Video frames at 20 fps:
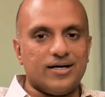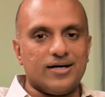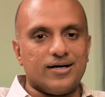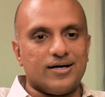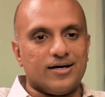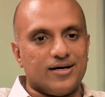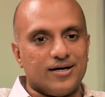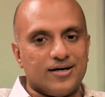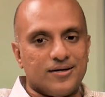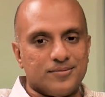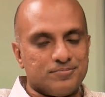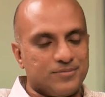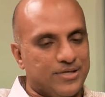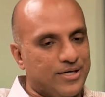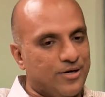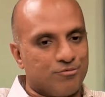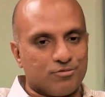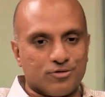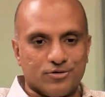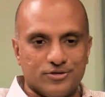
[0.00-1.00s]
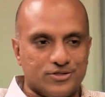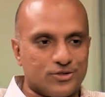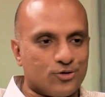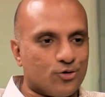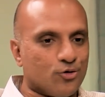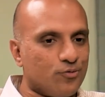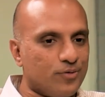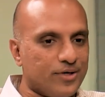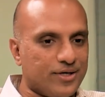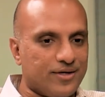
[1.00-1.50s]
And of course,
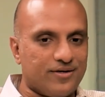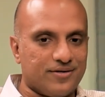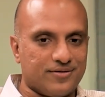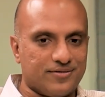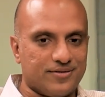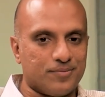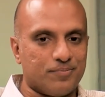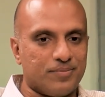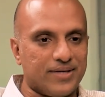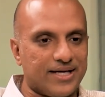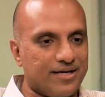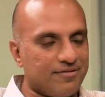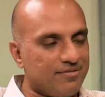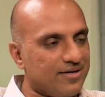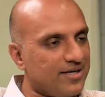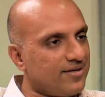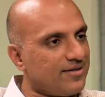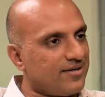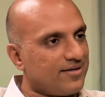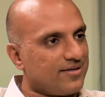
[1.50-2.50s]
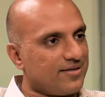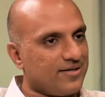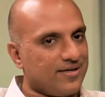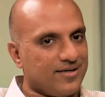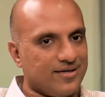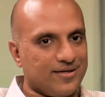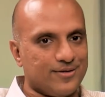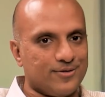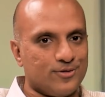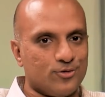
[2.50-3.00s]
COVID, the big event,
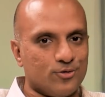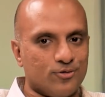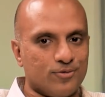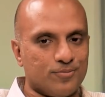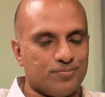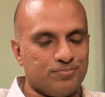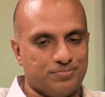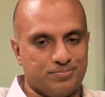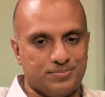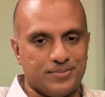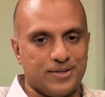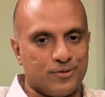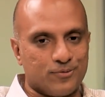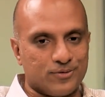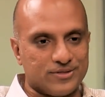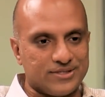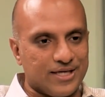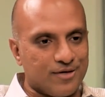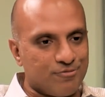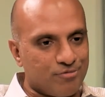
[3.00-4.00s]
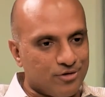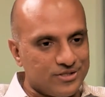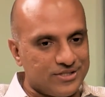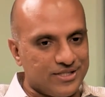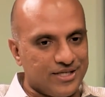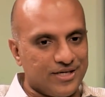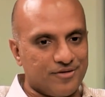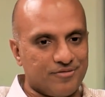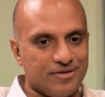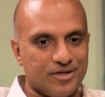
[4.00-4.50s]
though it was an
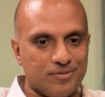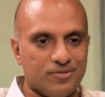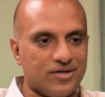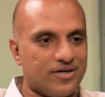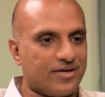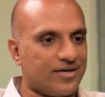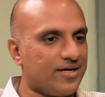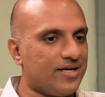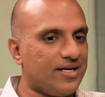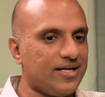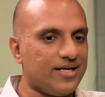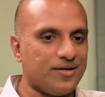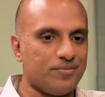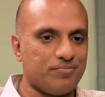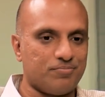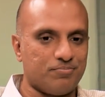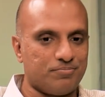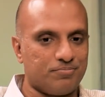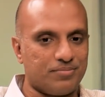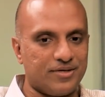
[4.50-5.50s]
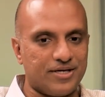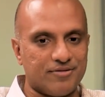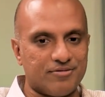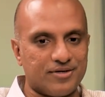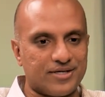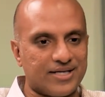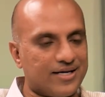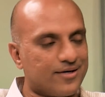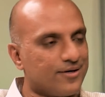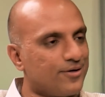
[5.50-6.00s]
unfortunate event, but really gave a
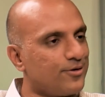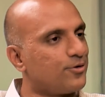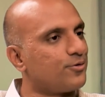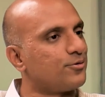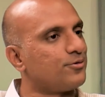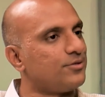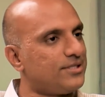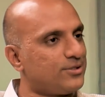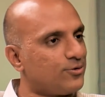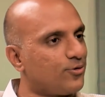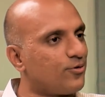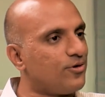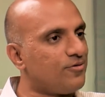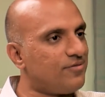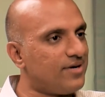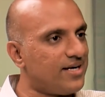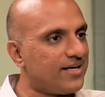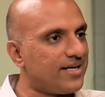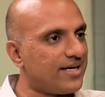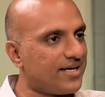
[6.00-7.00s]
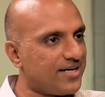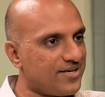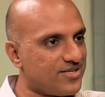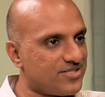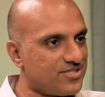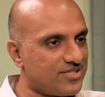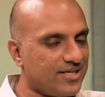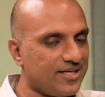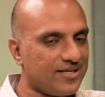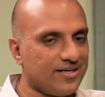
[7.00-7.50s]
kicker to this whole wealth-tech
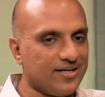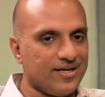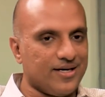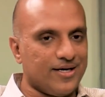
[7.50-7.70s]
industry.